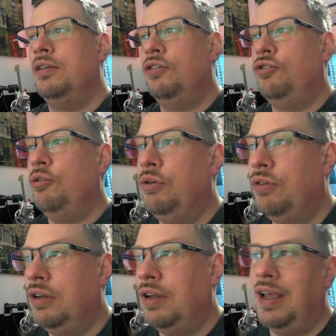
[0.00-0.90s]

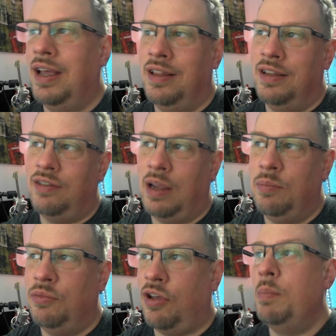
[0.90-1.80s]
distributed at the
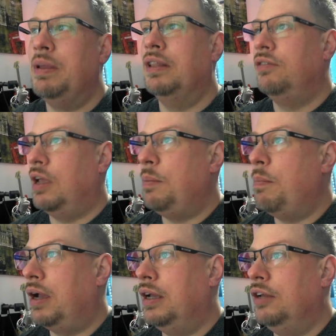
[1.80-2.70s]
same time in the same
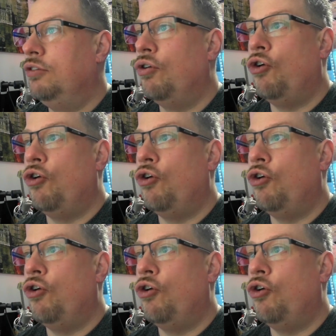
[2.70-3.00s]
package,